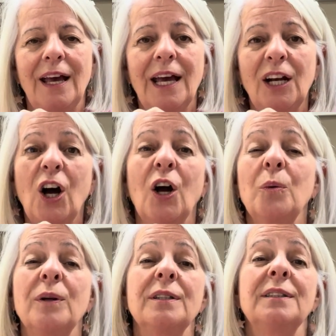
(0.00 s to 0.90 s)
And I
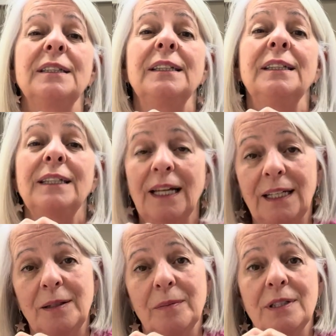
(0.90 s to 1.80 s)
was
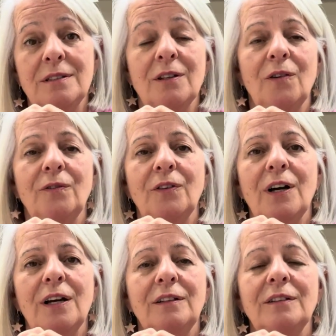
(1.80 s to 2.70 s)
cacking myself.
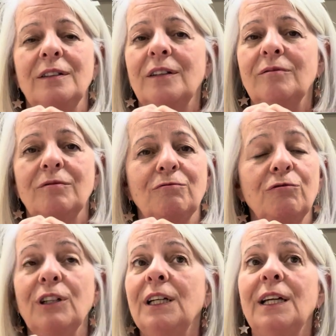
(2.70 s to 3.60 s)
I
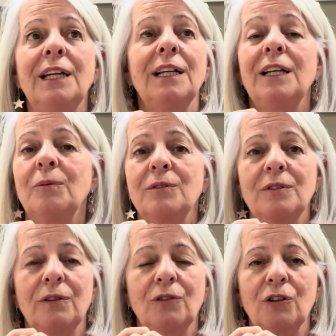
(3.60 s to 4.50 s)
really was
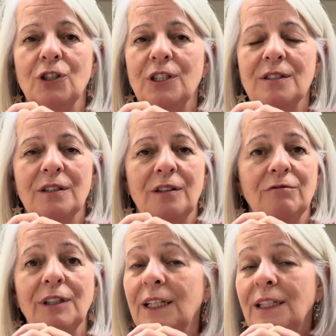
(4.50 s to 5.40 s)
self-conscious. I
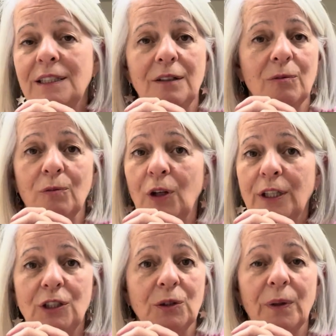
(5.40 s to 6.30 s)
really didn't
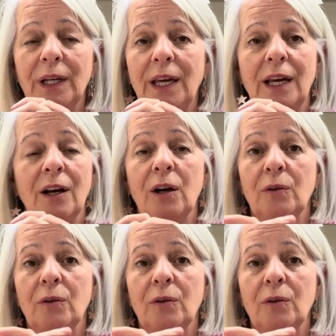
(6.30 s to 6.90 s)
like doing it.